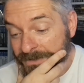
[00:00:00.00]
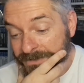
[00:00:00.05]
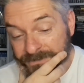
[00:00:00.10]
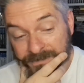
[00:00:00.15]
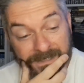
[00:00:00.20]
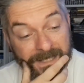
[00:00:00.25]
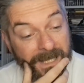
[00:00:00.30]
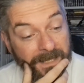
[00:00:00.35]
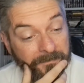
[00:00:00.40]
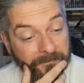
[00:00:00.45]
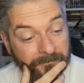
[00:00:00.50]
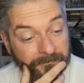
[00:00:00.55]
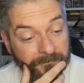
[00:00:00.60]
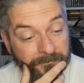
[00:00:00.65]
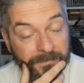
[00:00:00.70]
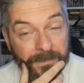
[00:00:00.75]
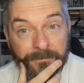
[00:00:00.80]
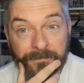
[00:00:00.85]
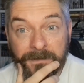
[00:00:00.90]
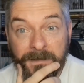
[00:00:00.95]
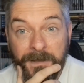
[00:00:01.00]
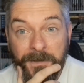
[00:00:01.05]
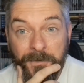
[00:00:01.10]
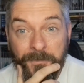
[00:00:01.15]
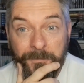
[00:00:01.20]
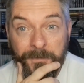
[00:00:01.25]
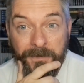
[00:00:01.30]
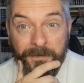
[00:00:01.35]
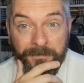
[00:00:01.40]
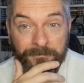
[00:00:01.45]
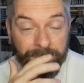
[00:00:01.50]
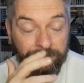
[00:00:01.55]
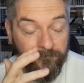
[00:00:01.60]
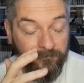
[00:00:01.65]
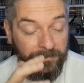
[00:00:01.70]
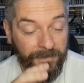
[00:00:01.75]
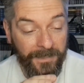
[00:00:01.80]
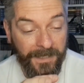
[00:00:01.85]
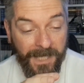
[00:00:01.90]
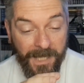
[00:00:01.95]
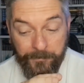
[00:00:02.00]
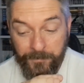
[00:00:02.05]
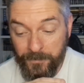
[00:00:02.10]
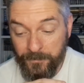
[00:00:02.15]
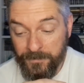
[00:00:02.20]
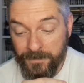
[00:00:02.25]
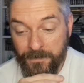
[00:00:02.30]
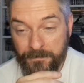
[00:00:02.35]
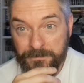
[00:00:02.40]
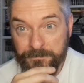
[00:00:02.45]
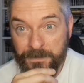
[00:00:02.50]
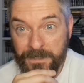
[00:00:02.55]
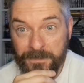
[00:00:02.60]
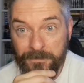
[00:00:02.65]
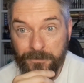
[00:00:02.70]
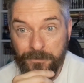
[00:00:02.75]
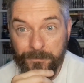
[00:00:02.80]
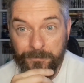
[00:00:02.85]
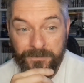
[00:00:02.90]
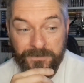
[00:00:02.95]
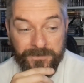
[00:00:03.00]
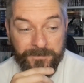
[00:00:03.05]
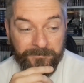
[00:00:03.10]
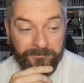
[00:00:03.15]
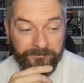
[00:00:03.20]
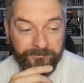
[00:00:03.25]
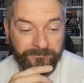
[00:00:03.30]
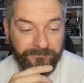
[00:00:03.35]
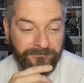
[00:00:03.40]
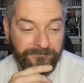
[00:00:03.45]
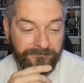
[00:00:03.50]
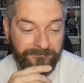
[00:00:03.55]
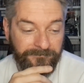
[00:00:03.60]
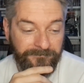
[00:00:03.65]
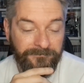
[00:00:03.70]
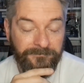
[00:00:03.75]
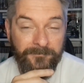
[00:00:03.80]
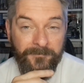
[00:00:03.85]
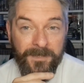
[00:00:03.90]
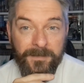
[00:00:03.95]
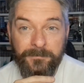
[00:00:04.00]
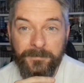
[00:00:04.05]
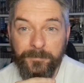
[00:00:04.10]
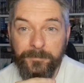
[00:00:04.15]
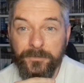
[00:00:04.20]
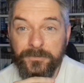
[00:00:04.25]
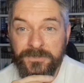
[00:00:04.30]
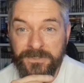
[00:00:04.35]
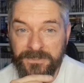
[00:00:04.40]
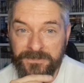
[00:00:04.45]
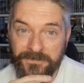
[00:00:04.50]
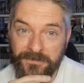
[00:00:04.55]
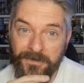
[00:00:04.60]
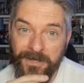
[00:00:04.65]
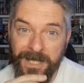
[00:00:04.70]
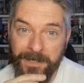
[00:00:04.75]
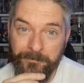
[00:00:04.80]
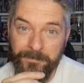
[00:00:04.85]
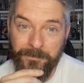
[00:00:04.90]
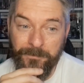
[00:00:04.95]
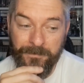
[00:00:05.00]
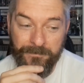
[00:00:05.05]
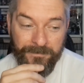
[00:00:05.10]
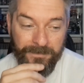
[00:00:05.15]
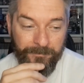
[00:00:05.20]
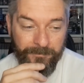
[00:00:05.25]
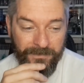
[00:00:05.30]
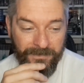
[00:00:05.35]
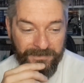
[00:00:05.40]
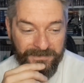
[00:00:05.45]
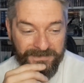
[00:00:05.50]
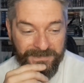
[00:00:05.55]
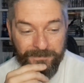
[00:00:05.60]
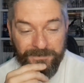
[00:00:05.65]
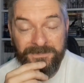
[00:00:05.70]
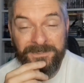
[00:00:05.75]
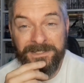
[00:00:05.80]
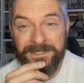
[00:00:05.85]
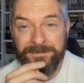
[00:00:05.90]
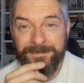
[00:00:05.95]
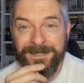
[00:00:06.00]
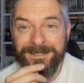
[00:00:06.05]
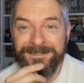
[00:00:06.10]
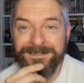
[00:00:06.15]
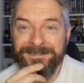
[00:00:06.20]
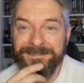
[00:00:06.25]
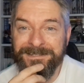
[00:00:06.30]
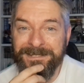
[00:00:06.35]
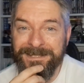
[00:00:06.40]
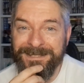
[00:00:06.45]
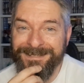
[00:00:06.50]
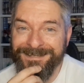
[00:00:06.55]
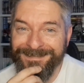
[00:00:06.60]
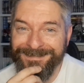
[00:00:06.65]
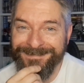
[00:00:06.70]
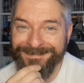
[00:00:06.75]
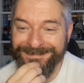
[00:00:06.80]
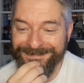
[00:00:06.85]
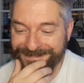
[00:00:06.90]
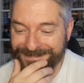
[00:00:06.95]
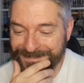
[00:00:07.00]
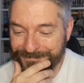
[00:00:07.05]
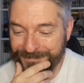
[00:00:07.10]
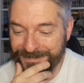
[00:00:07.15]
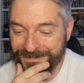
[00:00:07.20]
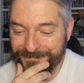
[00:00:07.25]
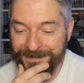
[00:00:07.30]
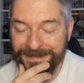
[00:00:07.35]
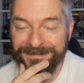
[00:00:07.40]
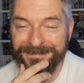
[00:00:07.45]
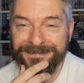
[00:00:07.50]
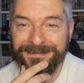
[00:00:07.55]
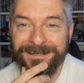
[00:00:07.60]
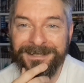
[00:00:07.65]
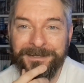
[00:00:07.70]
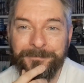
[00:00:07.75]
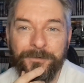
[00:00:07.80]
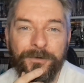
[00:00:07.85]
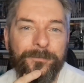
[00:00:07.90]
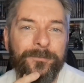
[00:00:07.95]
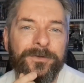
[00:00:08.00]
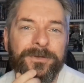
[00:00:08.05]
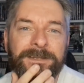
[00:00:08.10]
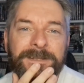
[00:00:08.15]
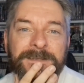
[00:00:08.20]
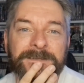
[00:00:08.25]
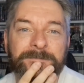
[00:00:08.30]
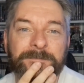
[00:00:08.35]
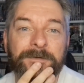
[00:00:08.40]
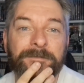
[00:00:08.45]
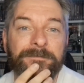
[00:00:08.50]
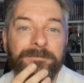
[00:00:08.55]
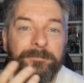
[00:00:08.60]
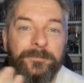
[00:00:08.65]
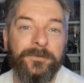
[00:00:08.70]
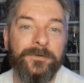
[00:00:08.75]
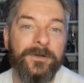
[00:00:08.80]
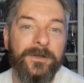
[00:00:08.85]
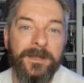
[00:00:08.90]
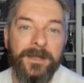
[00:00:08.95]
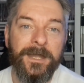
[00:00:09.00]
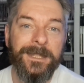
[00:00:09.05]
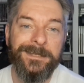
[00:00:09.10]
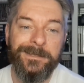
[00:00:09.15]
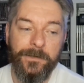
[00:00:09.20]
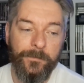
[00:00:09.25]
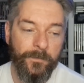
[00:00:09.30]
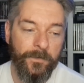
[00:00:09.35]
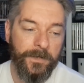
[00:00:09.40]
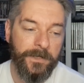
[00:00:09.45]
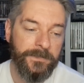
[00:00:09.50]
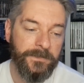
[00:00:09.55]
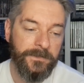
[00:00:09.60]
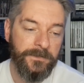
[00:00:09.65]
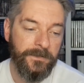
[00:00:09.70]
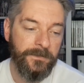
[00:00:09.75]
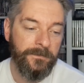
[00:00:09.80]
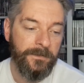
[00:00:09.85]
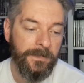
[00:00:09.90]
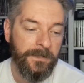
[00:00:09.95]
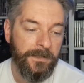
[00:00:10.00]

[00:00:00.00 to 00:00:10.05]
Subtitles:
So yeah, bit of an eye-opener. Really happy with those pickups. My budget's not happy with it because I wasn't expecting to, to be spending any more money this month. But hey, what can you do?